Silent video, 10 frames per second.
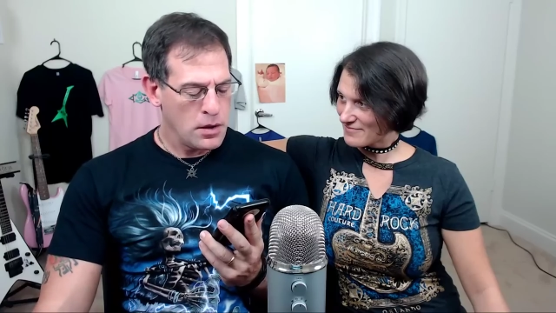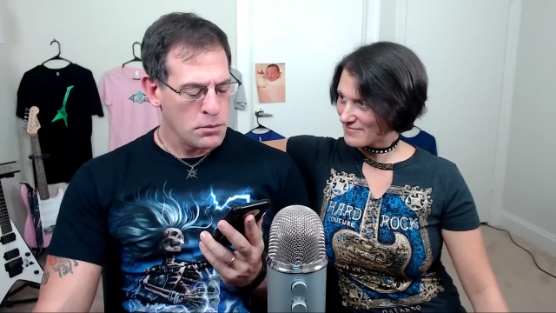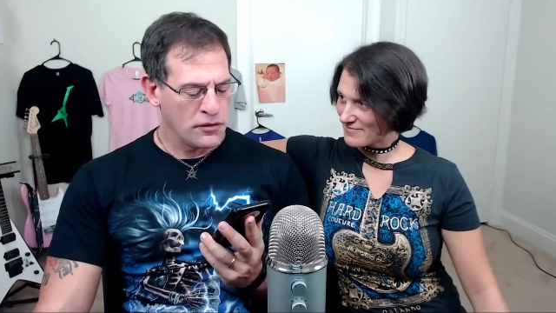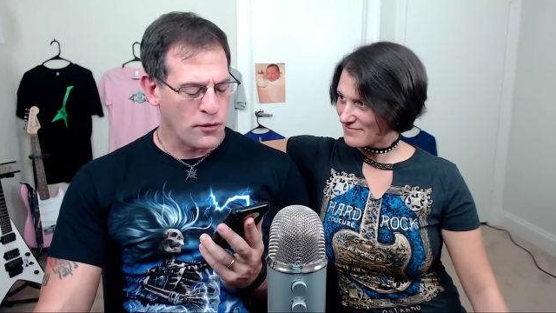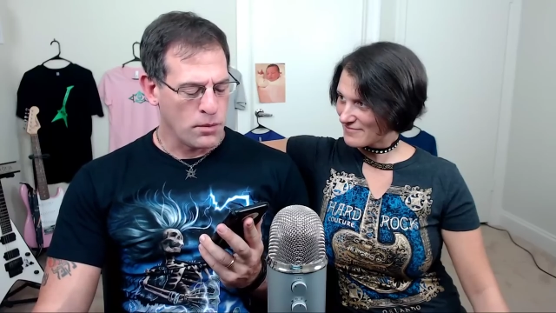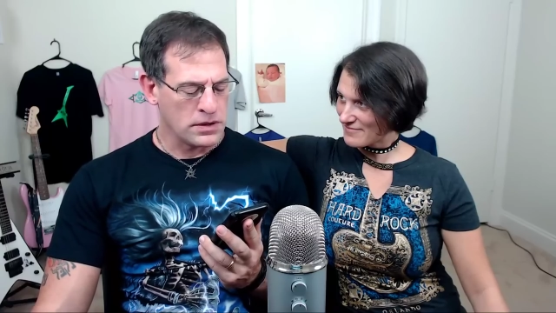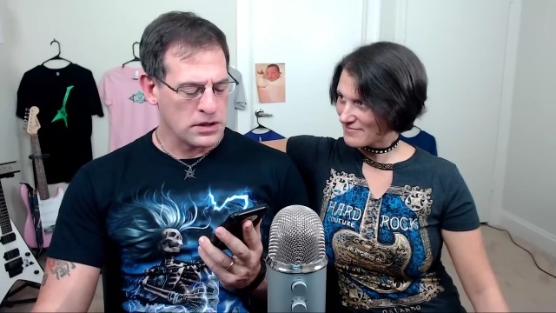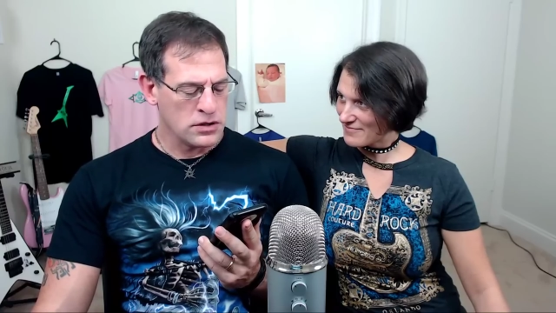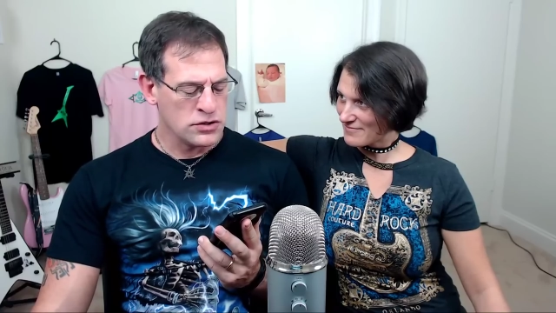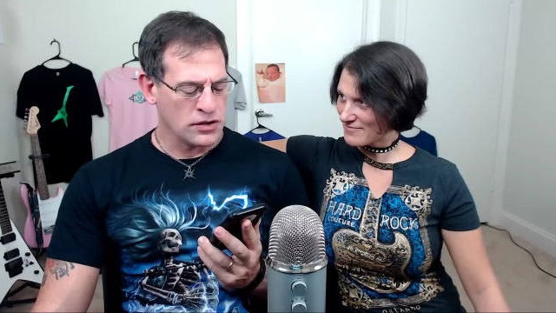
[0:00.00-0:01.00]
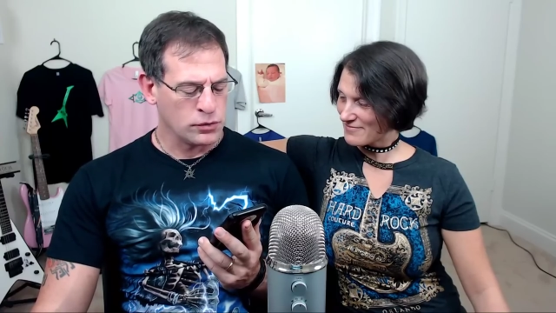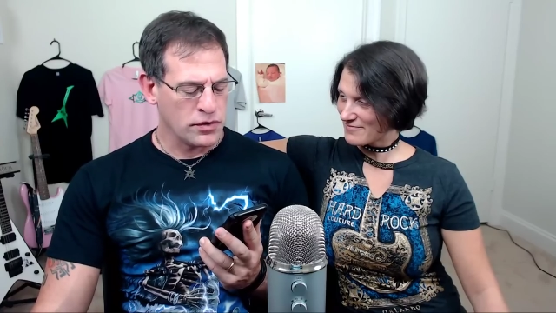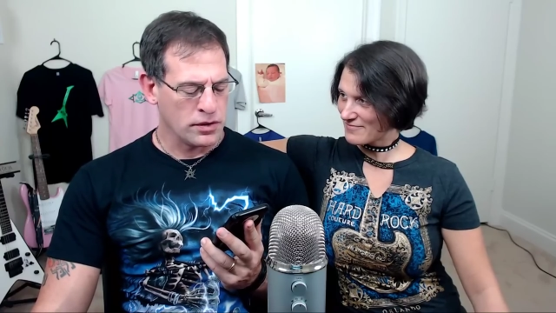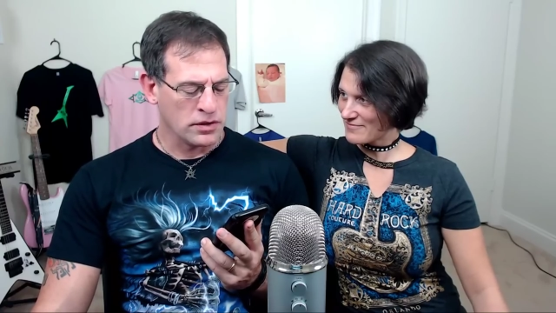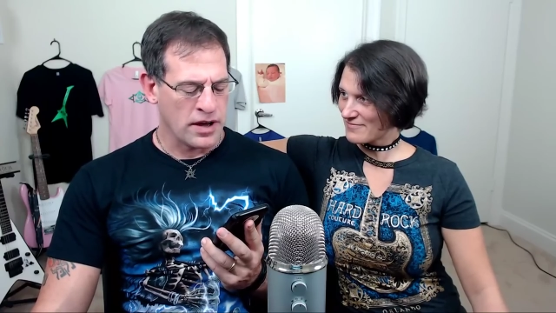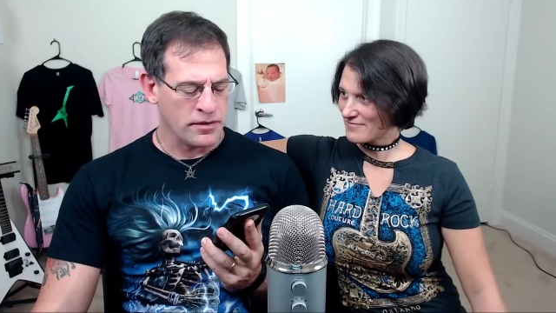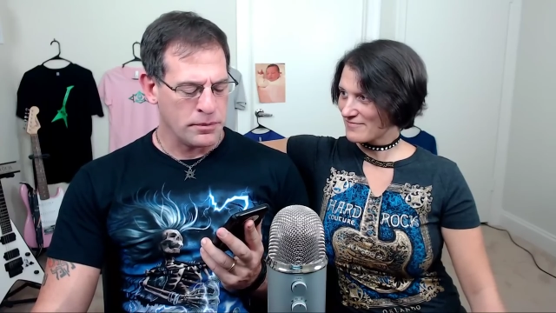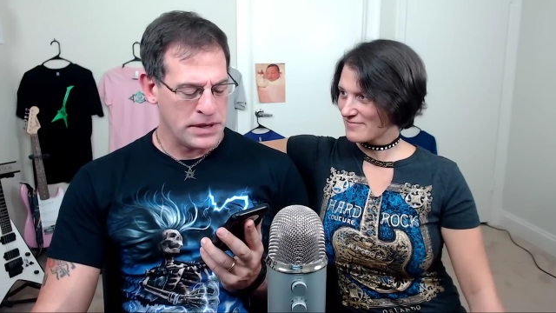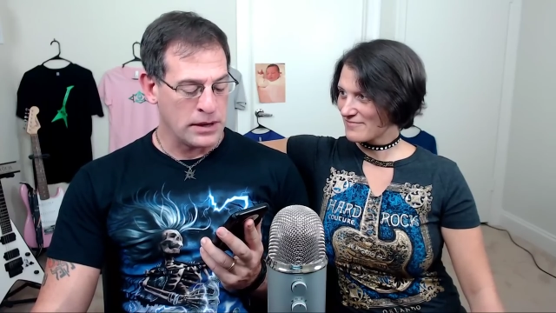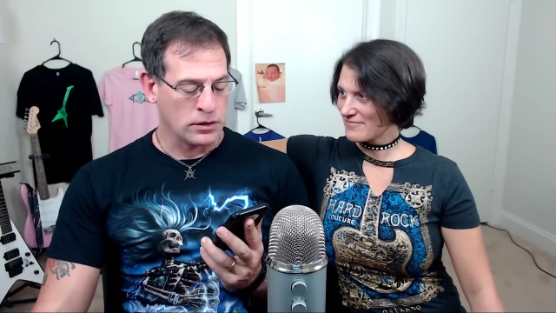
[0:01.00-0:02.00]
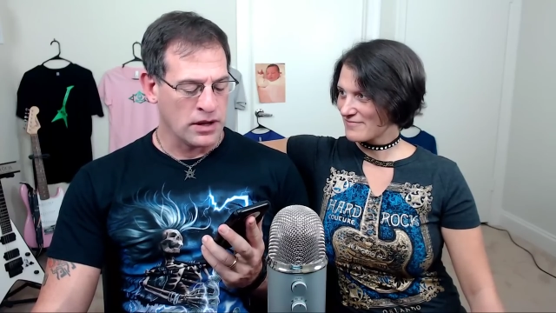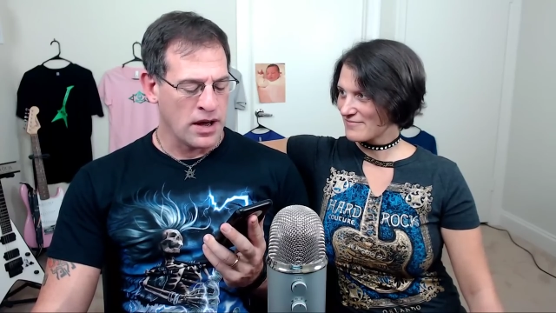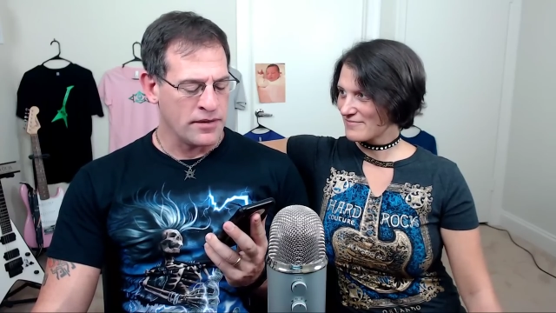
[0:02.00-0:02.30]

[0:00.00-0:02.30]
Speaker 1: Performing just with her live piano live.